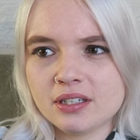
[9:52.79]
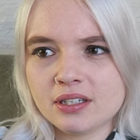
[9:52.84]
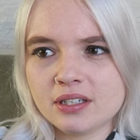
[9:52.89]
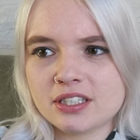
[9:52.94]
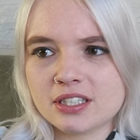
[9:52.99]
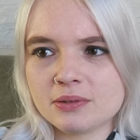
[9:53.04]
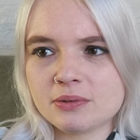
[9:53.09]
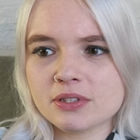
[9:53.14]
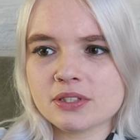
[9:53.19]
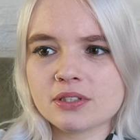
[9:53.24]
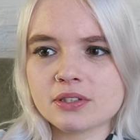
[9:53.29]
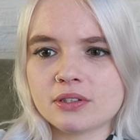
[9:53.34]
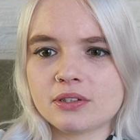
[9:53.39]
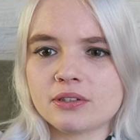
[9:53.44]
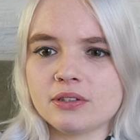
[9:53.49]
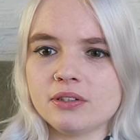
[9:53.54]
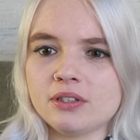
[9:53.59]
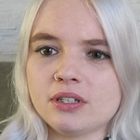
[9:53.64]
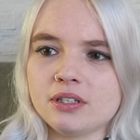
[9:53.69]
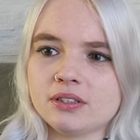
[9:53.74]
She was the
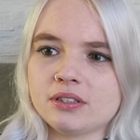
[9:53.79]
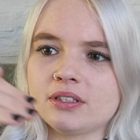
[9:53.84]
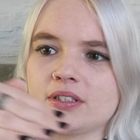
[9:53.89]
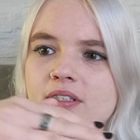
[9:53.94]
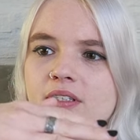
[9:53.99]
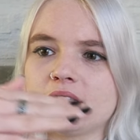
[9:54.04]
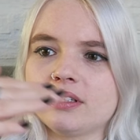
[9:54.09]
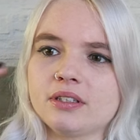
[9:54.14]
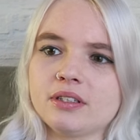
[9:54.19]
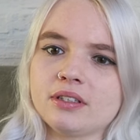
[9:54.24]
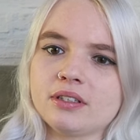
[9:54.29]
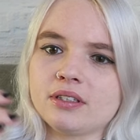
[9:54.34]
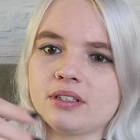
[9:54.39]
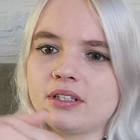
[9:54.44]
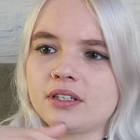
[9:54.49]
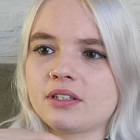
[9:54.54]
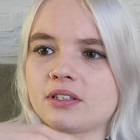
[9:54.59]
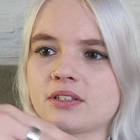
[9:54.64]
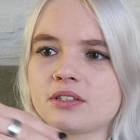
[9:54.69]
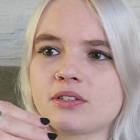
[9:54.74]
girl on the
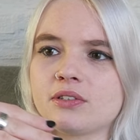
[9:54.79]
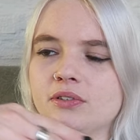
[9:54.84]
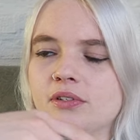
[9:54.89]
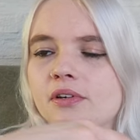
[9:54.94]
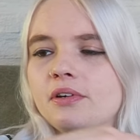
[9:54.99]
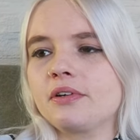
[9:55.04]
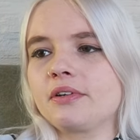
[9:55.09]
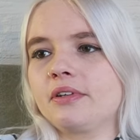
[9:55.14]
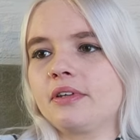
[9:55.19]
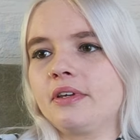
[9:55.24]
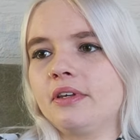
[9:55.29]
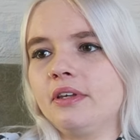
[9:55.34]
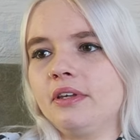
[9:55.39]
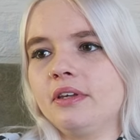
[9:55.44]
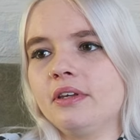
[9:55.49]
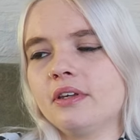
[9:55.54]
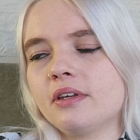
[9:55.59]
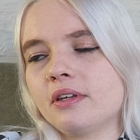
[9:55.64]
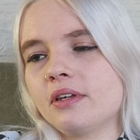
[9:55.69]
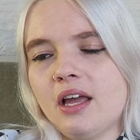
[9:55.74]
like scooter
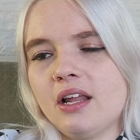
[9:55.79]
thingy.